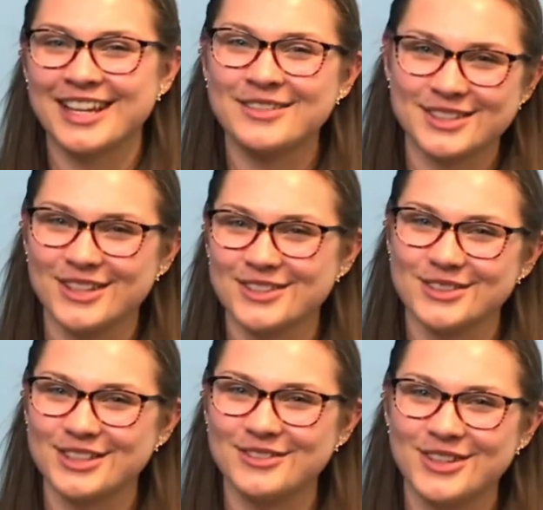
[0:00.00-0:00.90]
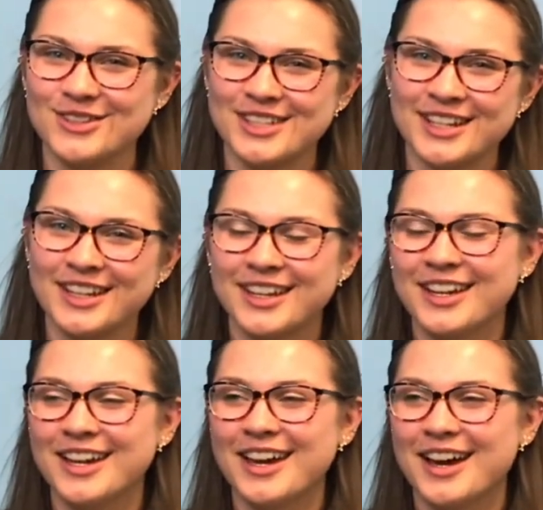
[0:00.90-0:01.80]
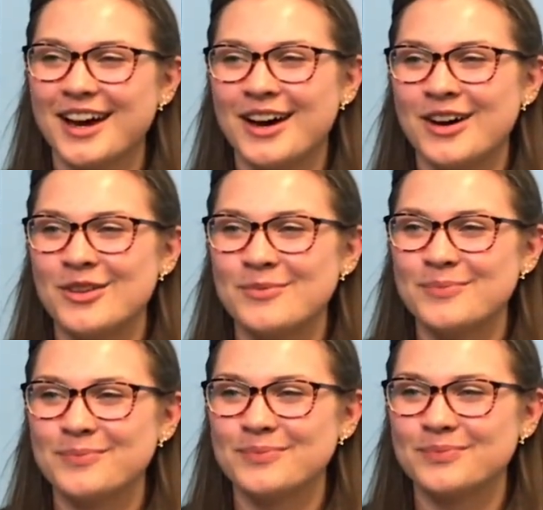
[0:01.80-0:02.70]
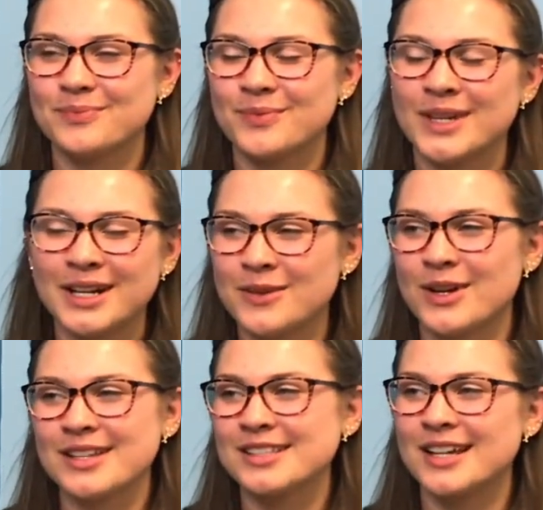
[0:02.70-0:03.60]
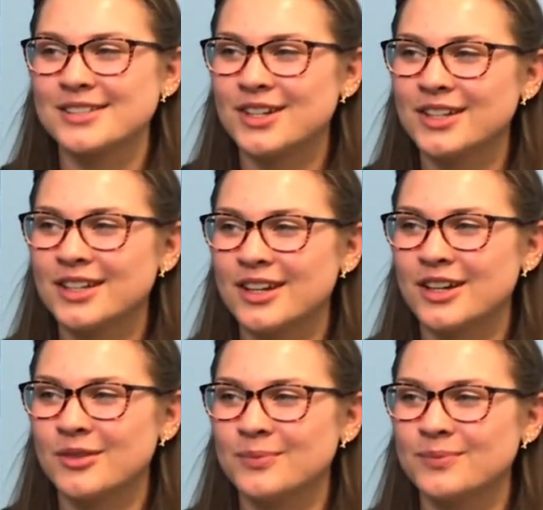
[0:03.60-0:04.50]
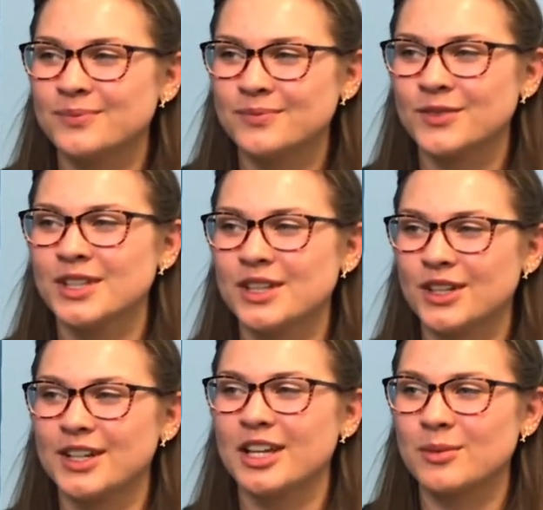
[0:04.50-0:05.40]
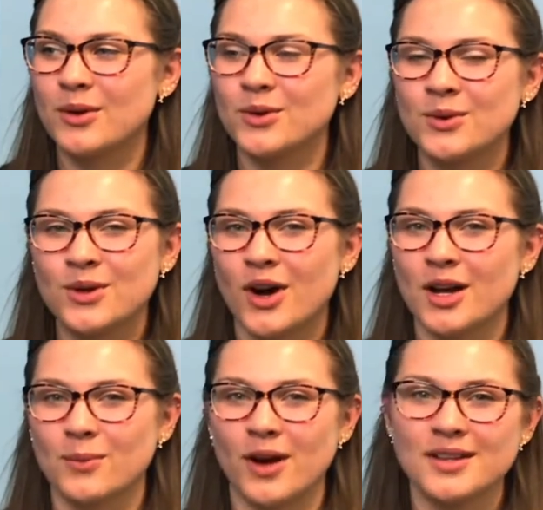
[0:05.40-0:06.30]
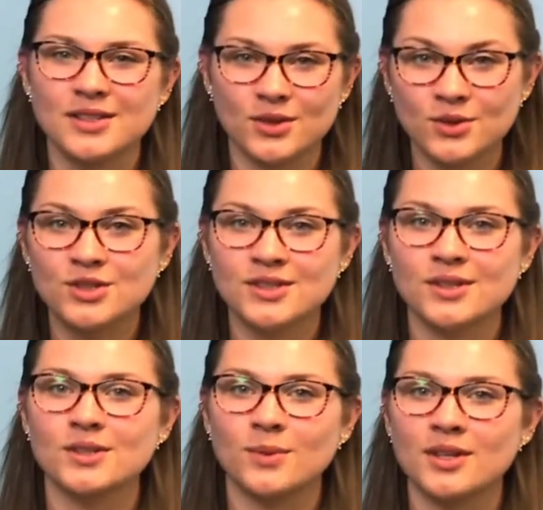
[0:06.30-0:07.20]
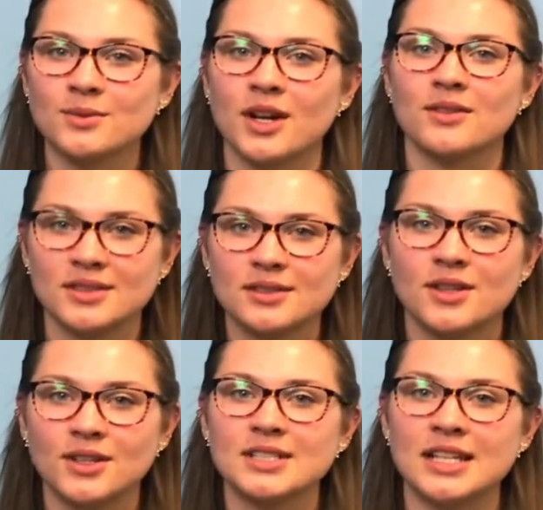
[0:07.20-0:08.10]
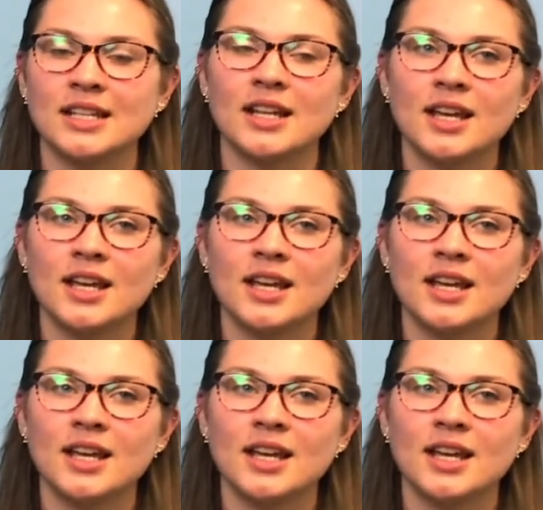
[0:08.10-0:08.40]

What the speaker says: was also confusing. But anyways, I started really learning about who God was and who Jesus was when I was 13.